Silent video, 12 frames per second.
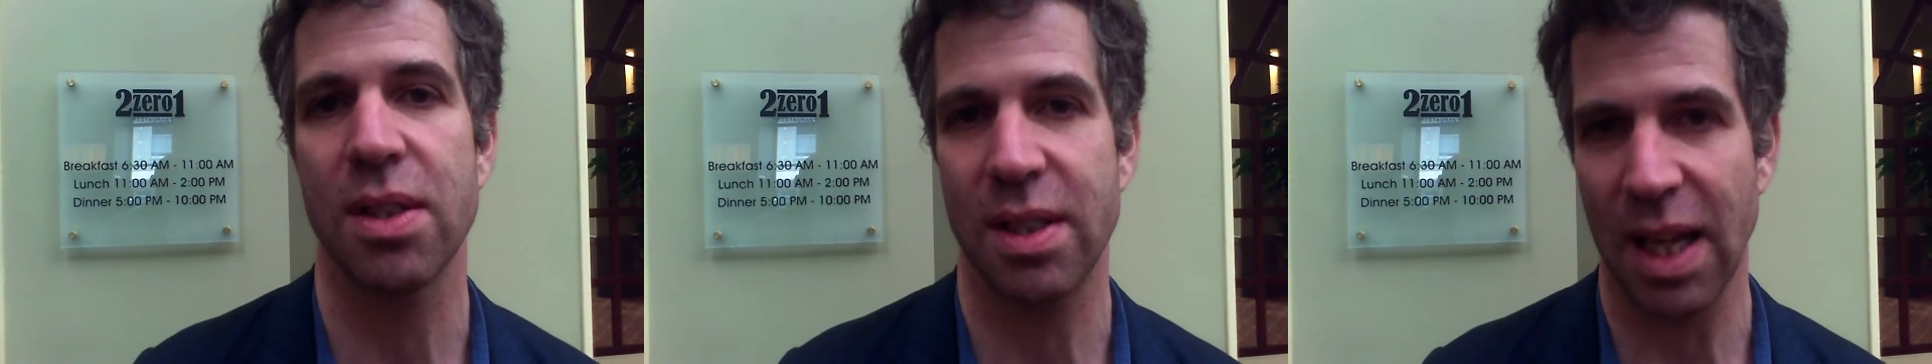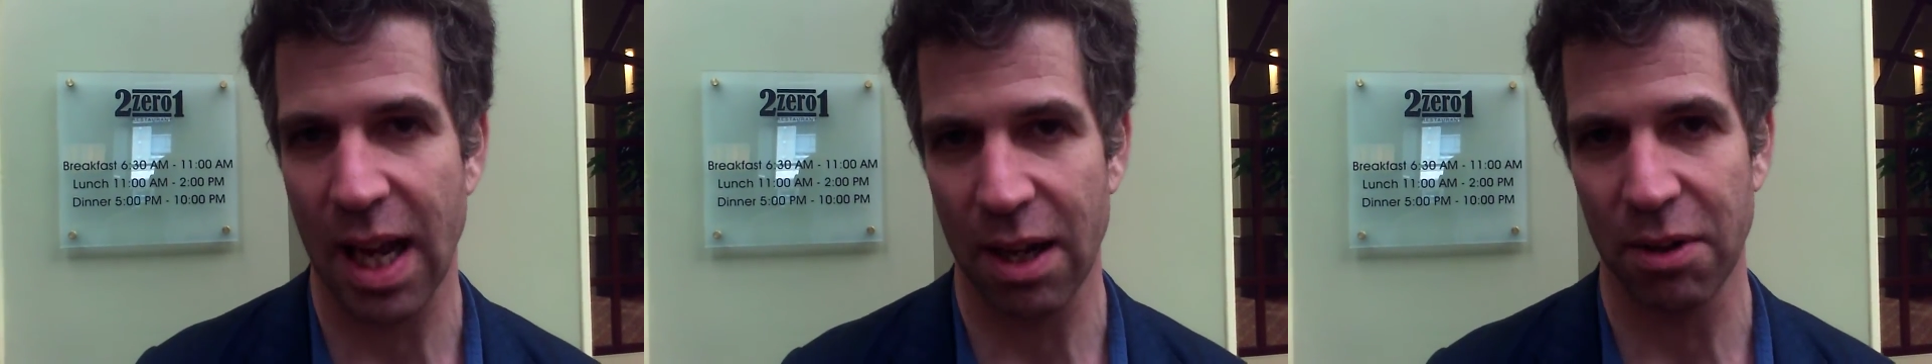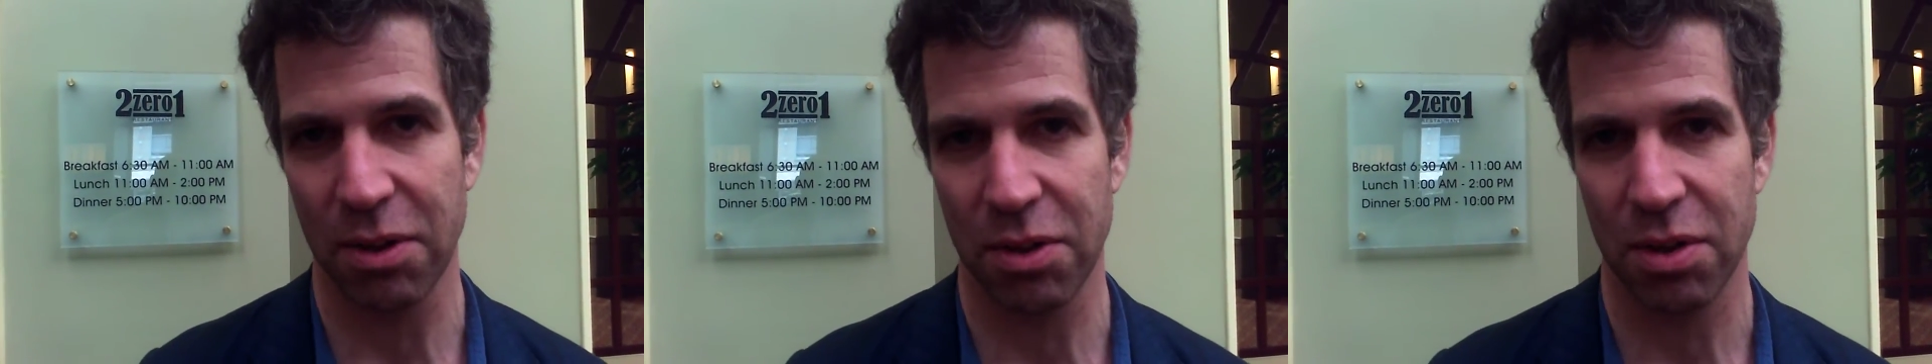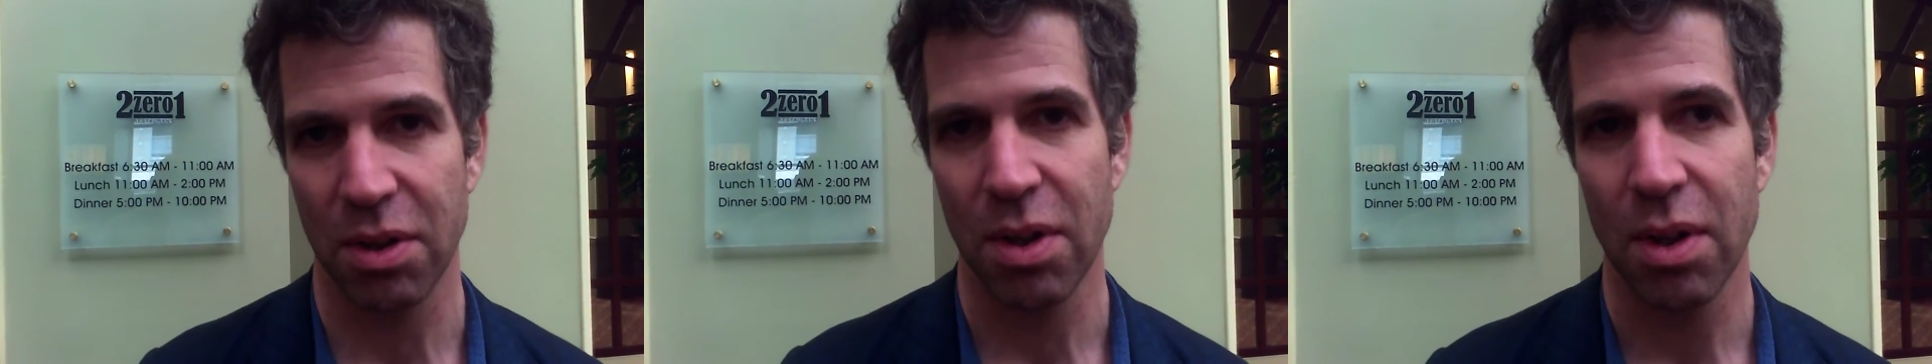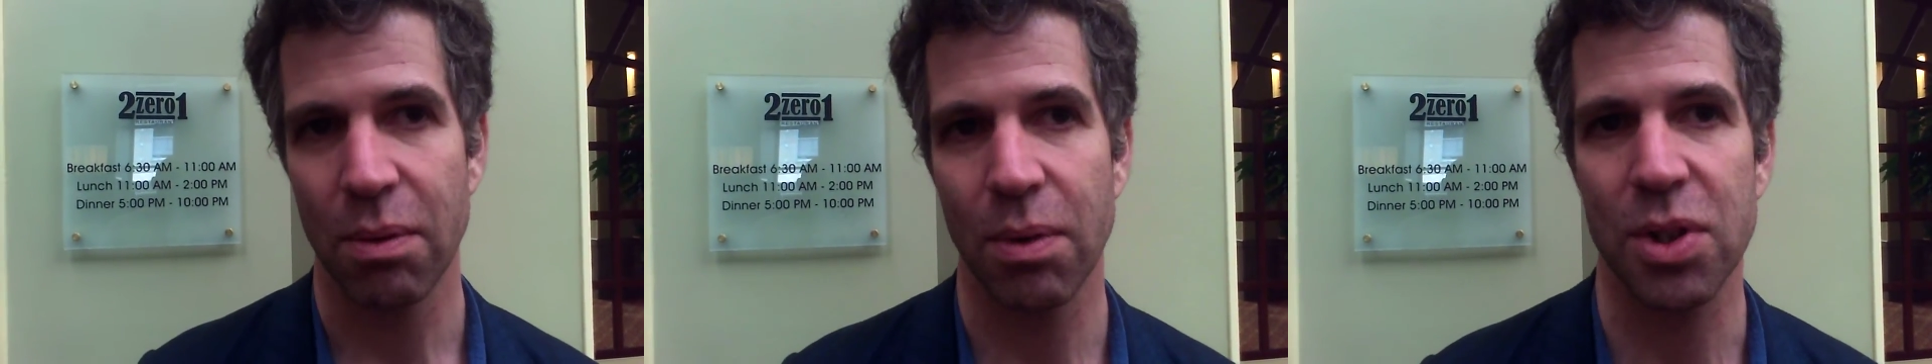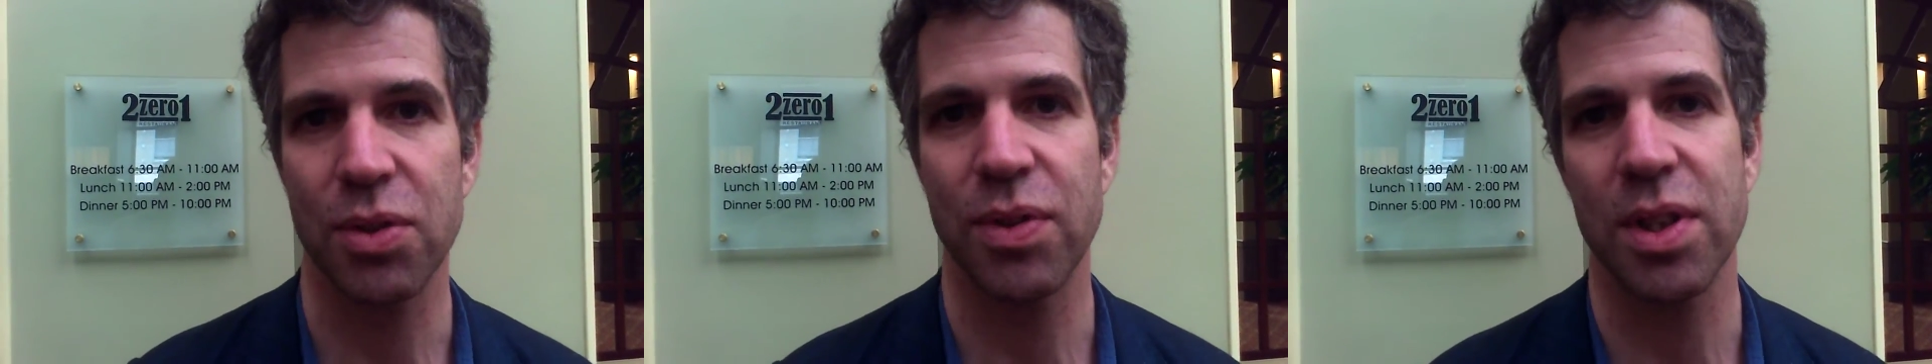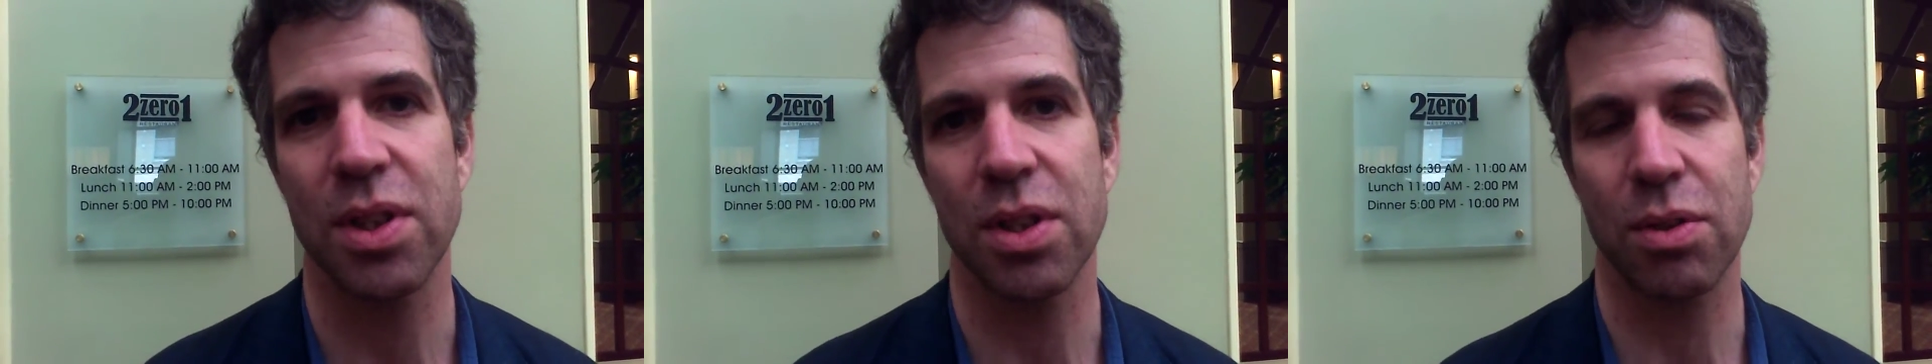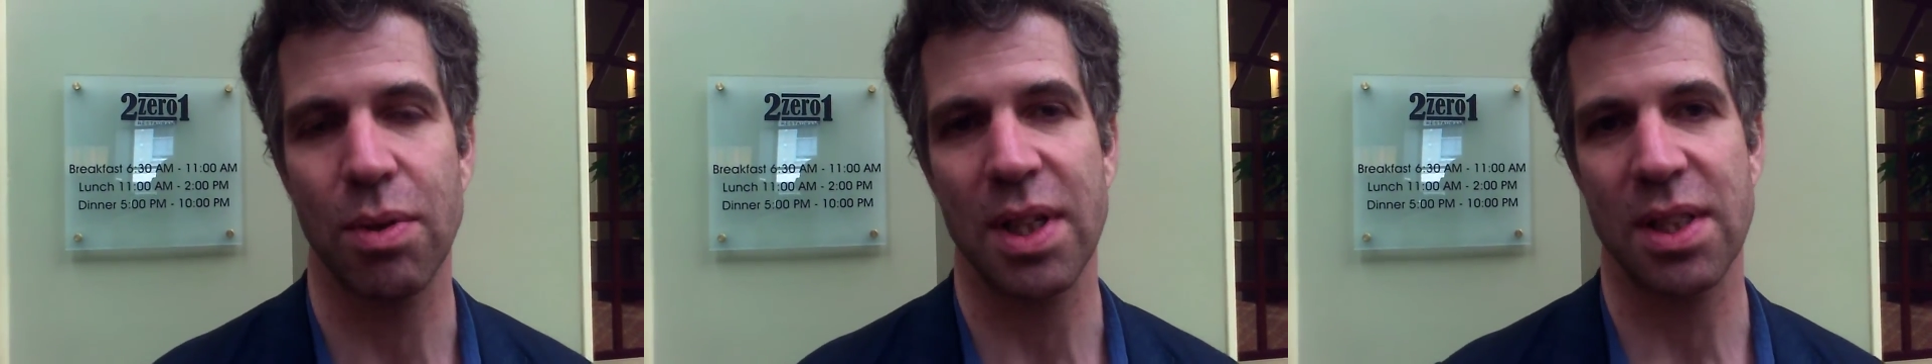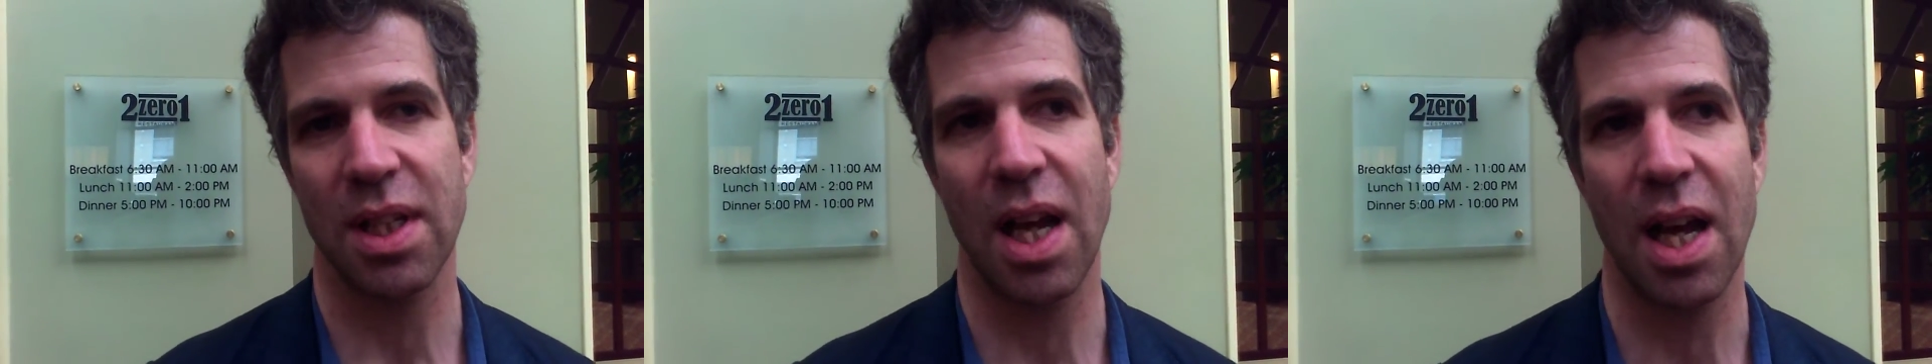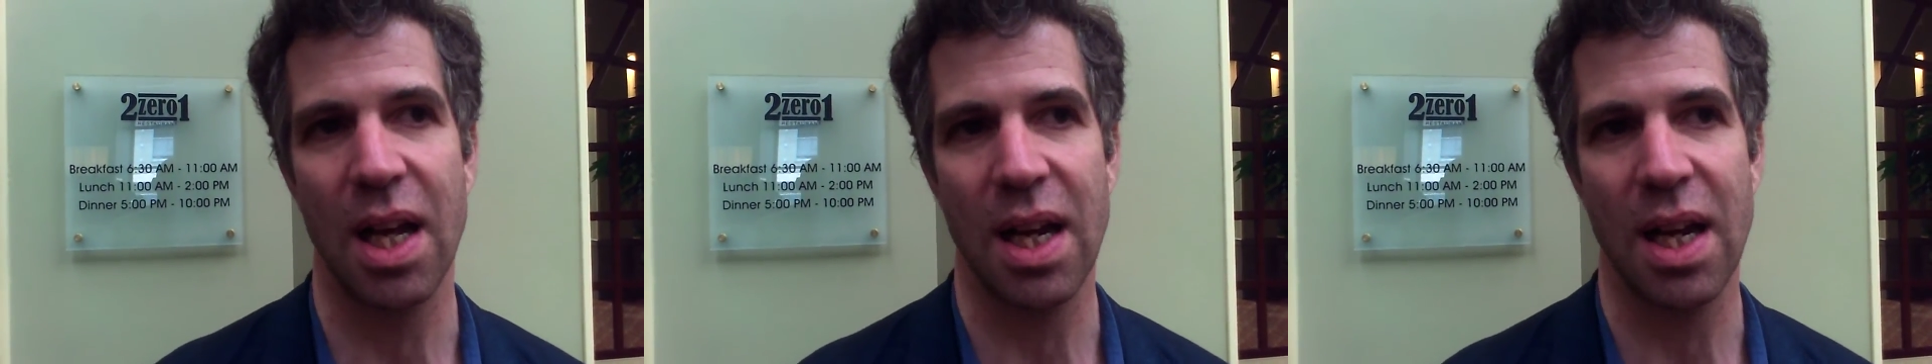Sound, which features Rahsaan